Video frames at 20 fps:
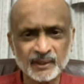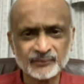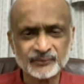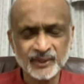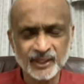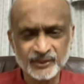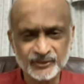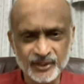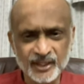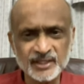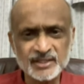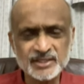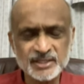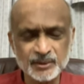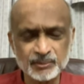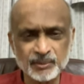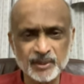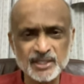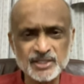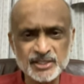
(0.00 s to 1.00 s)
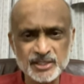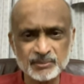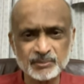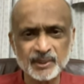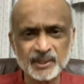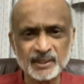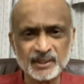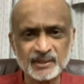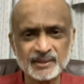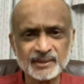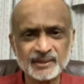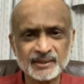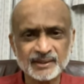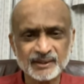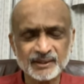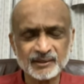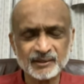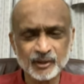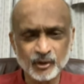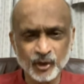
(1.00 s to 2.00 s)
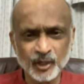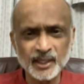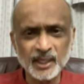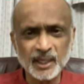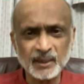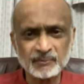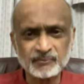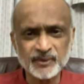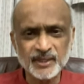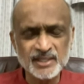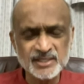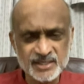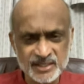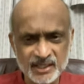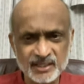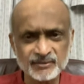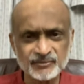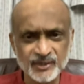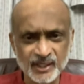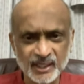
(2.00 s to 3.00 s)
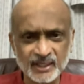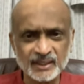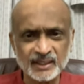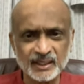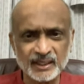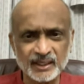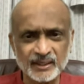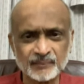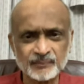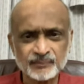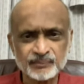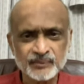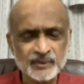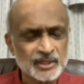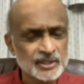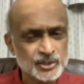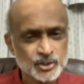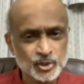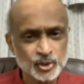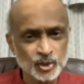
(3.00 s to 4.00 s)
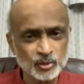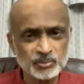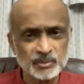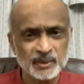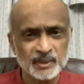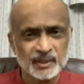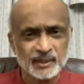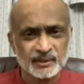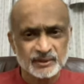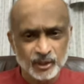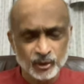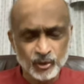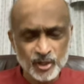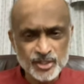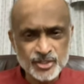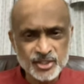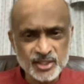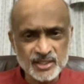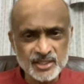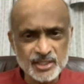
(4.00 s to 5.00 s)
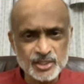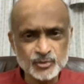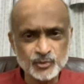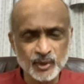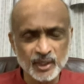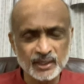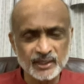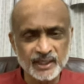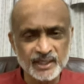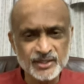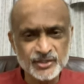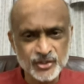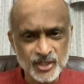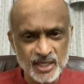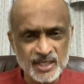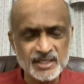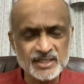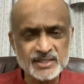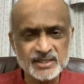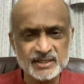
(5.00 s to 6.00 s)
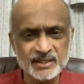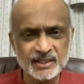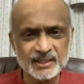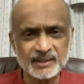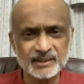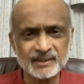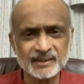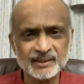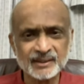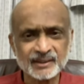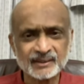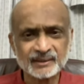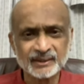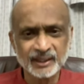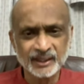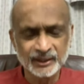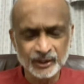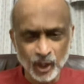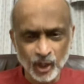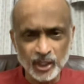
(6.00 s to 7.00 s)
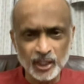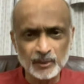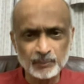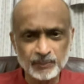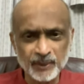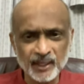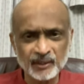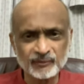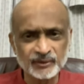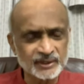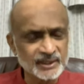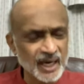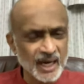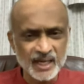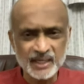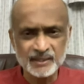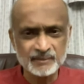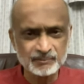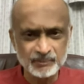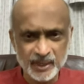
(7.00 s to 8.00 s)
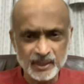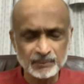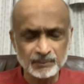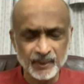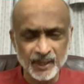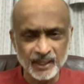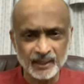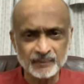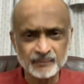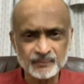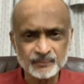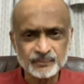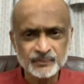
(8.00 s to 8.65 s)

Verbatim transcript: Their trade surpluses have been uh, going up very significantly. So the question is, will they change the, the dollar peg with the RMB peg?